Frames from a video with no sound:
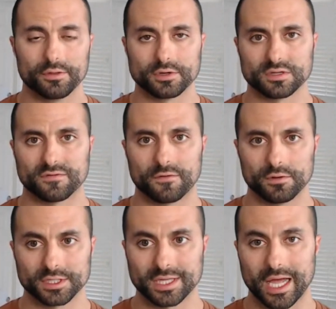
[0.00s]
there's a
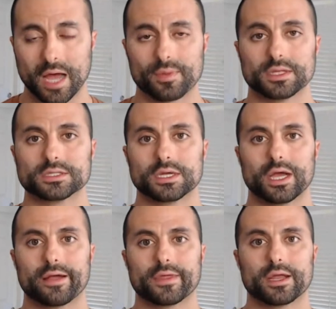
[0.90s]
fullness that happens
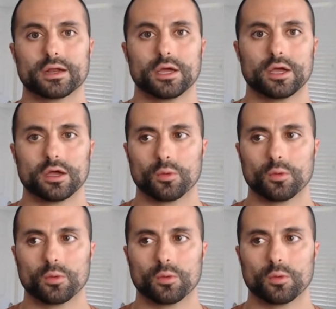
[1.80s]
and then